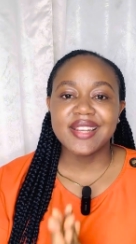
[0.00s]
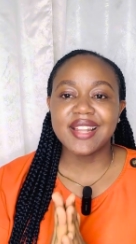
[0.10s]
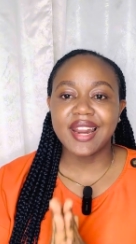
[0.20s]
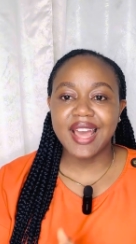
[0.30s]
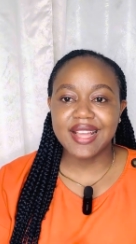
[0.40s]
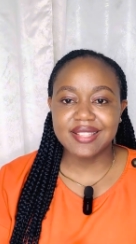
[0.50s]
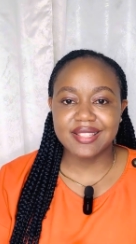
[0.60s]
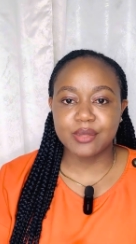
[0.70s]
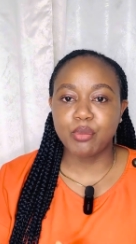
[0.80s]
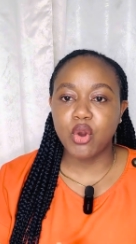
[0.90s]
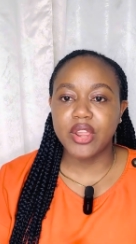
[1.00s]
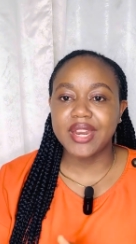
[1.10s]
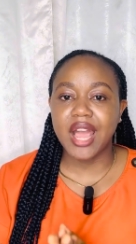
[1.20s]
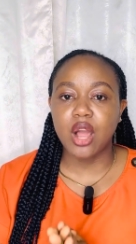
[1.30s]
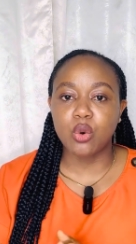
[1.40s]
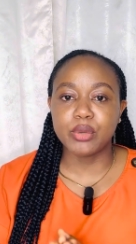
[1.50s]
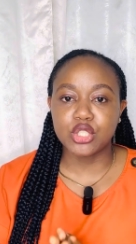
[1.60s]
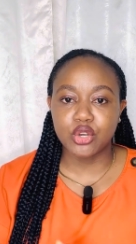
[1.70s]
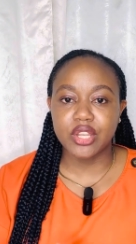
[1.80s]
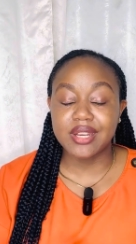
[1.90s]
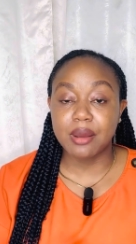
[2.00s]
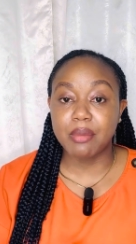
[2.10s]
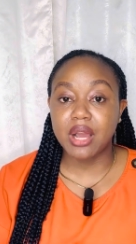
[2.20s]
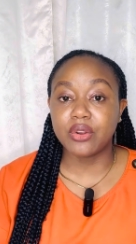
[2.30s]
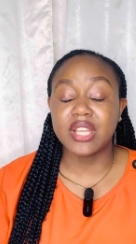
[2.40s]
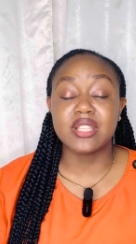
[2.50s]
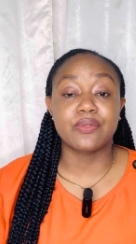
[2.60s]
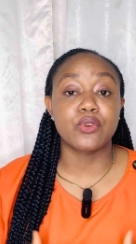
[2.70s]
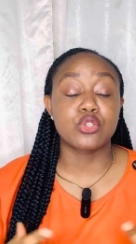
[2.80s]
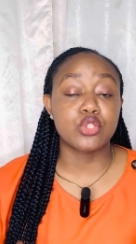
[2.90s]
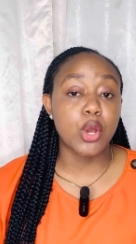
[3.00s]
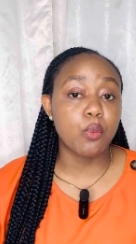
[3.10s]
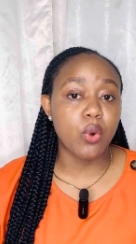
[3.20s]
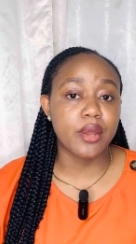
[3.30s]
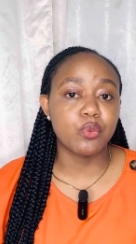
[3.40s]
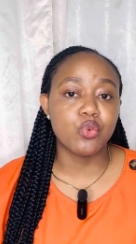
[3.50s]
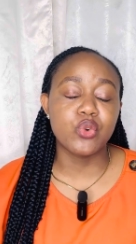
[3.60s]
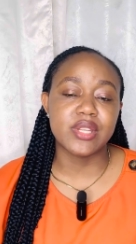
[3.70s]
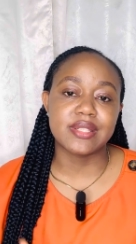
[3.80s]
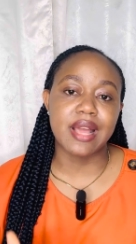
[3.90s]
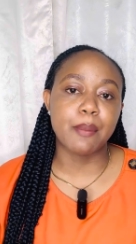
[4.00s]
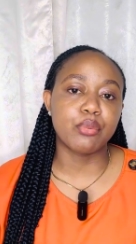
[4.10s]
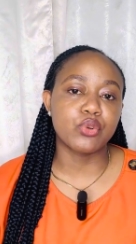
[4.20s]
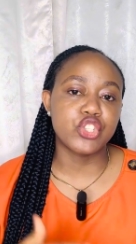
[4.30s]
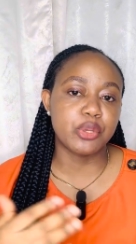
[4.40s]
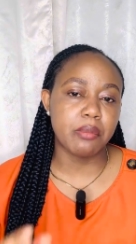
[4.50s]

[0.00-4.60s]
The last point I'll be talking about is for someone who is approaching